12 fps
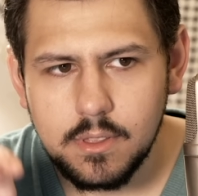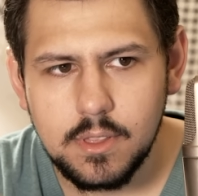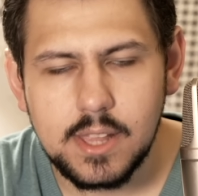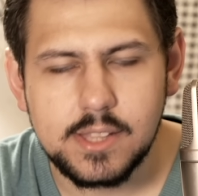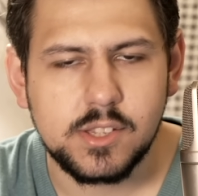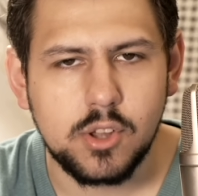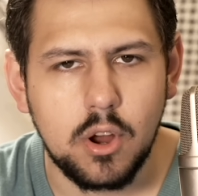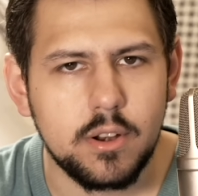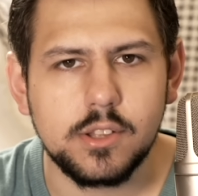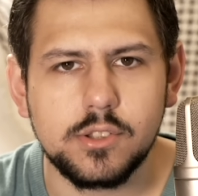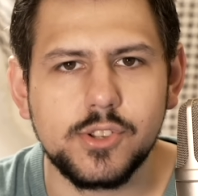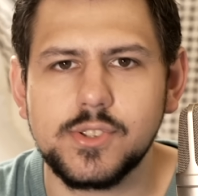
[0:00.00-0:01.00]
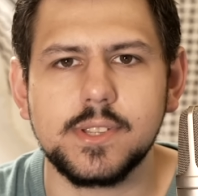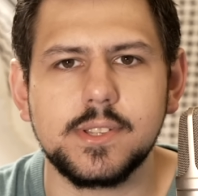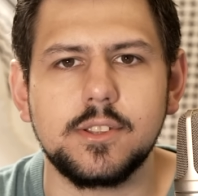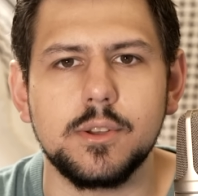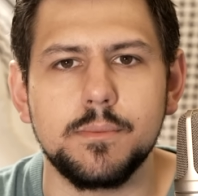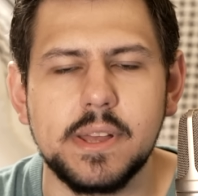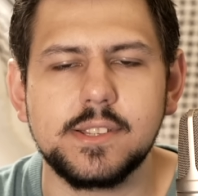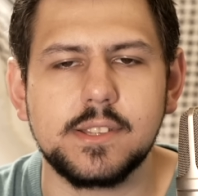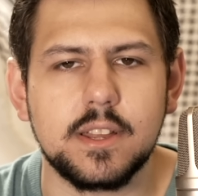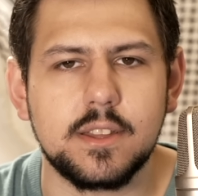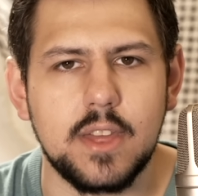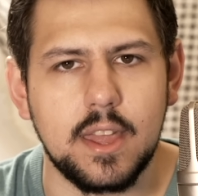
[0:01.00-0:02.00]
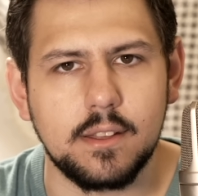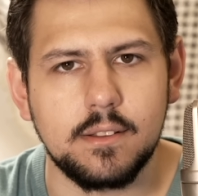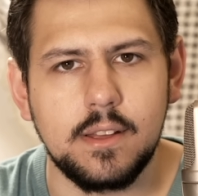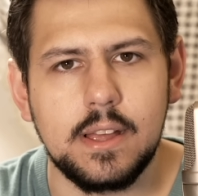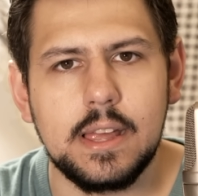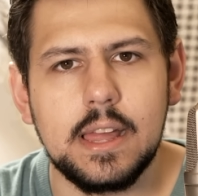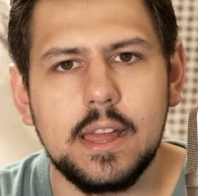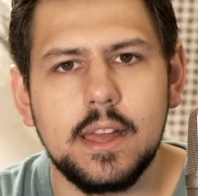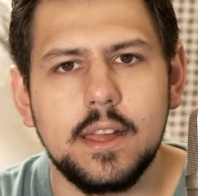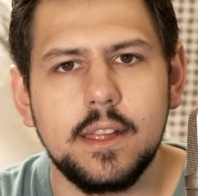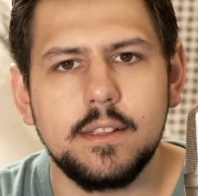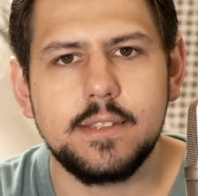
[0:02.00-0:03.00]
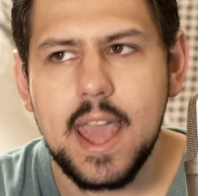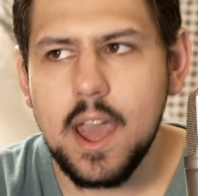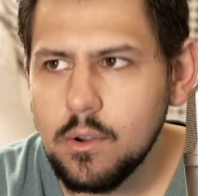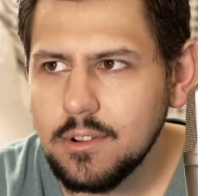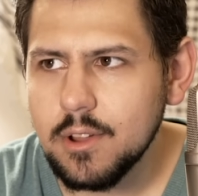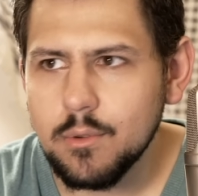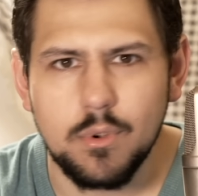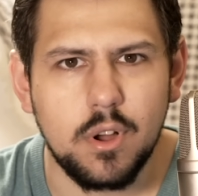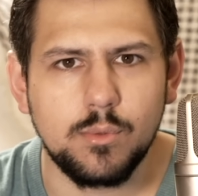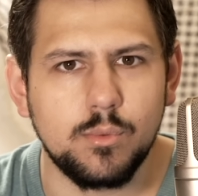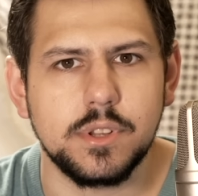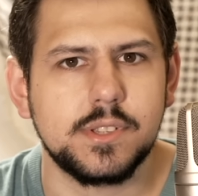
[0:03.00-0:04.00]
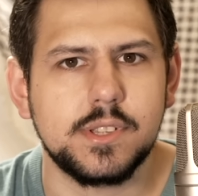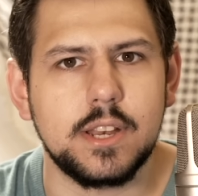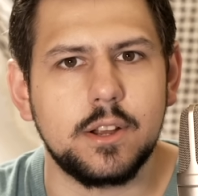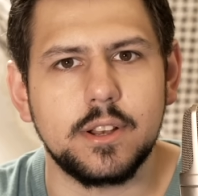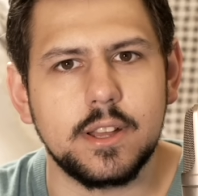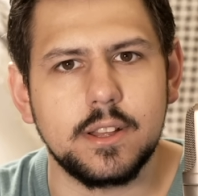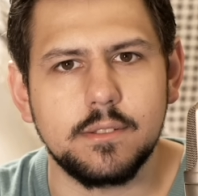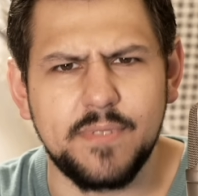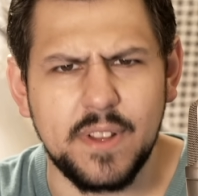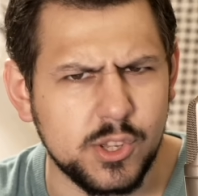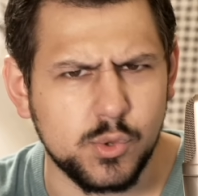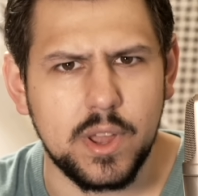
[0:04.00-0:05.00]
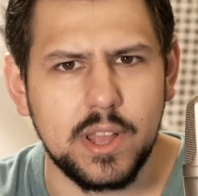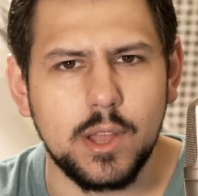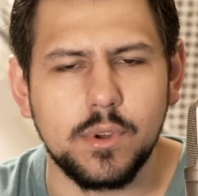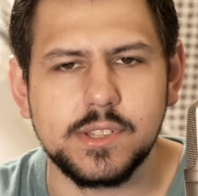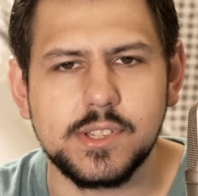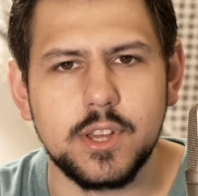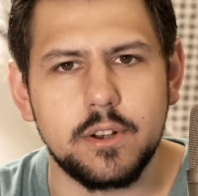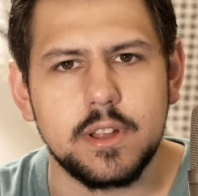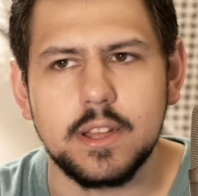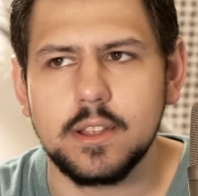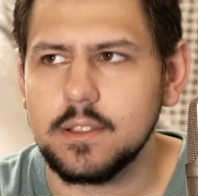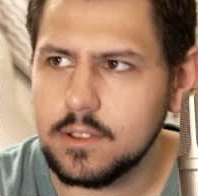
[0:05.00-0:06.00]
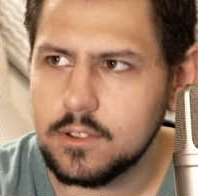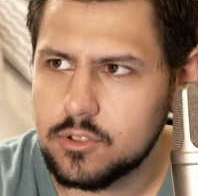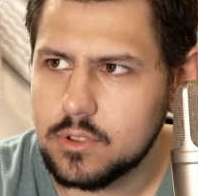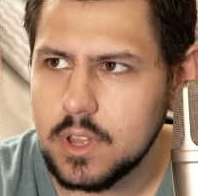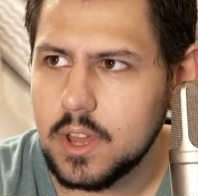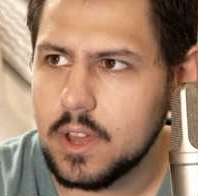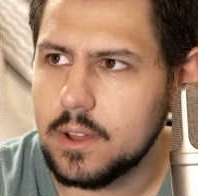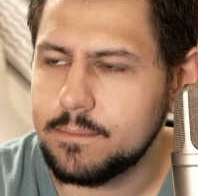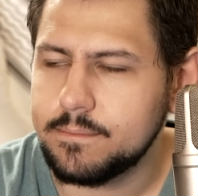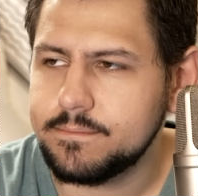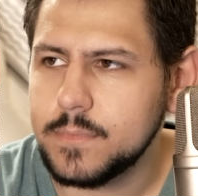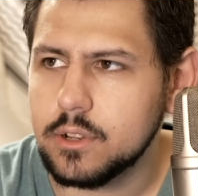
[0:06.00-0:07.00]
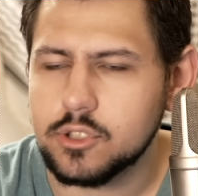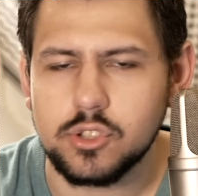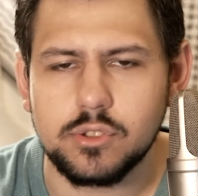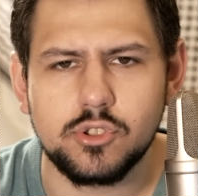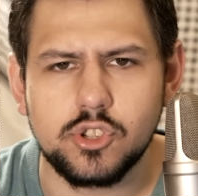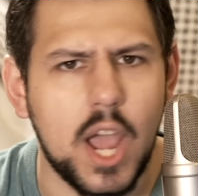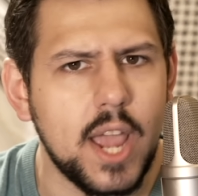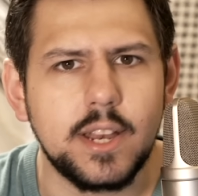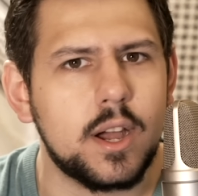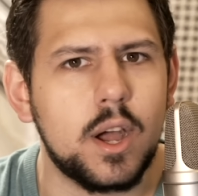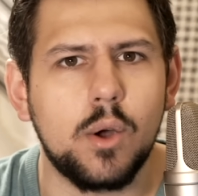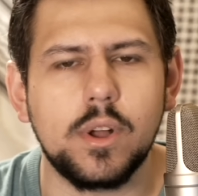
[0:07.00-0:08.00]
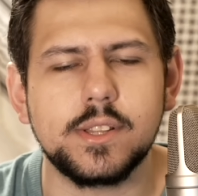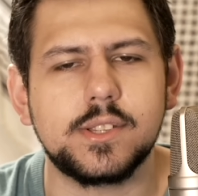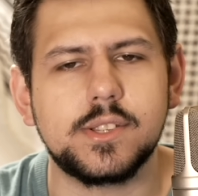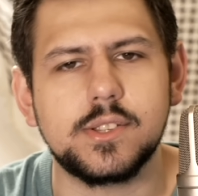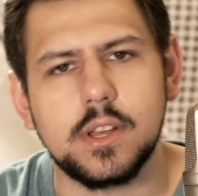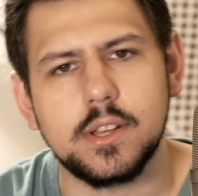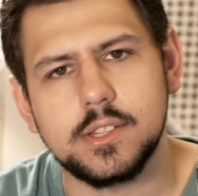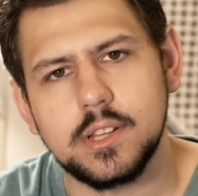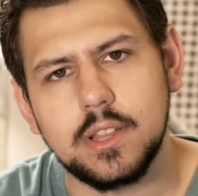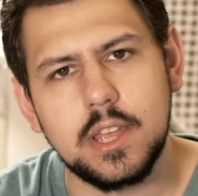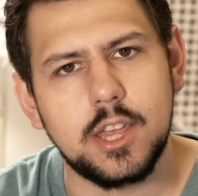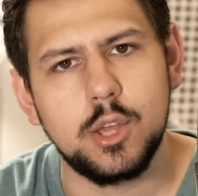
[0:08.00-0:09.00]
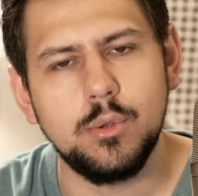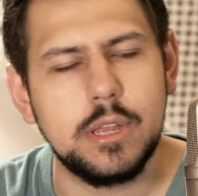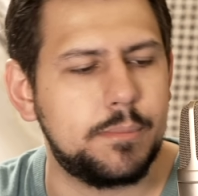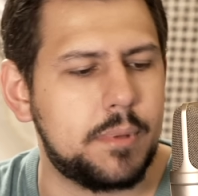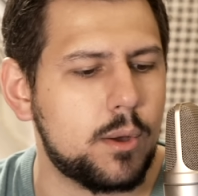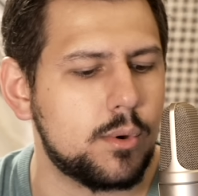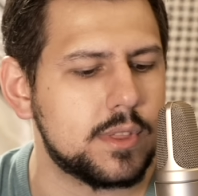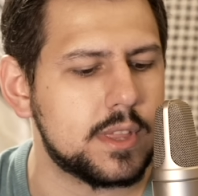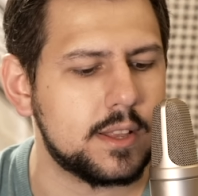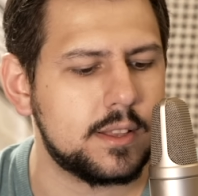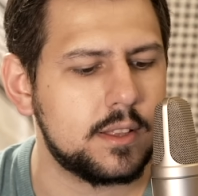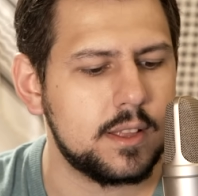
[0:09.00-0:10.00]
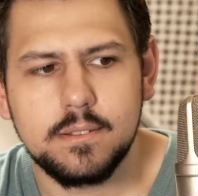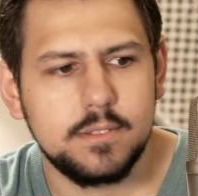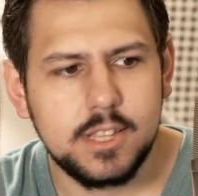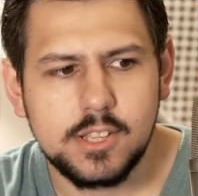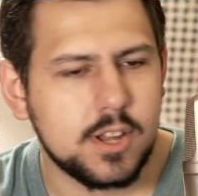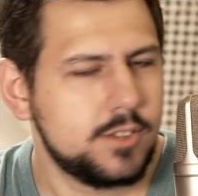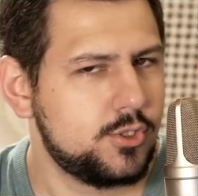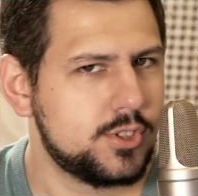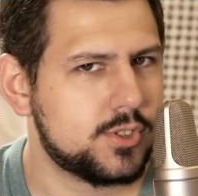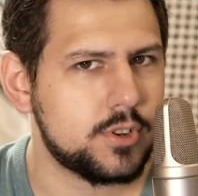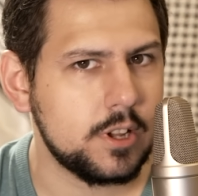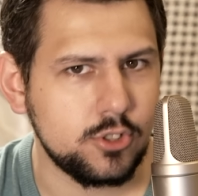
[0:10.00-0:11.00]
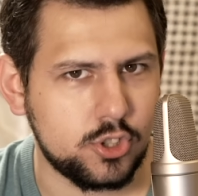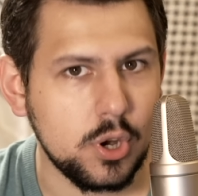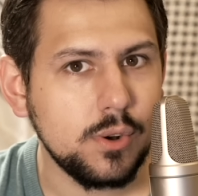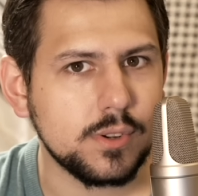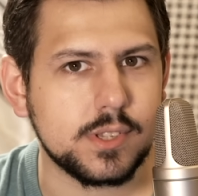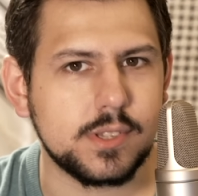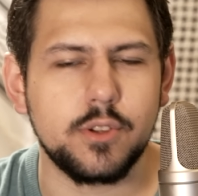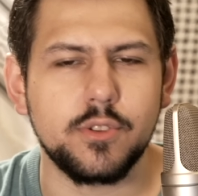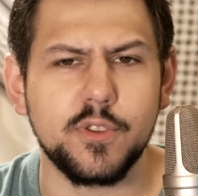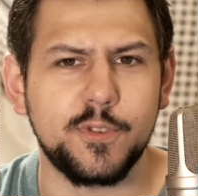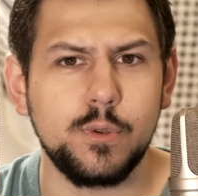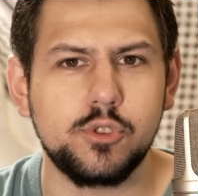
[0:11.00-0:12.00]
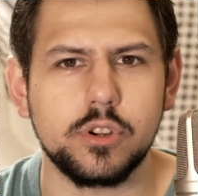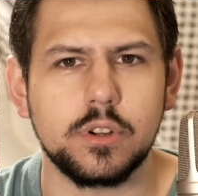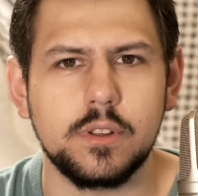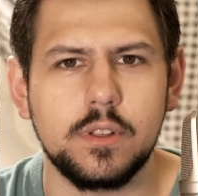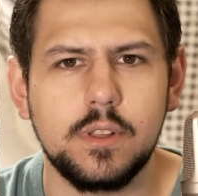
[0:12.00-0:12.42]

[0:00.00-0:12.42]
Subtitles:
it started just as a domestic thing. Now Iran wants in on it. Venezuela wants in on it. You know, China wants to link UnionPay with it. These countries are not jokes. They're the future.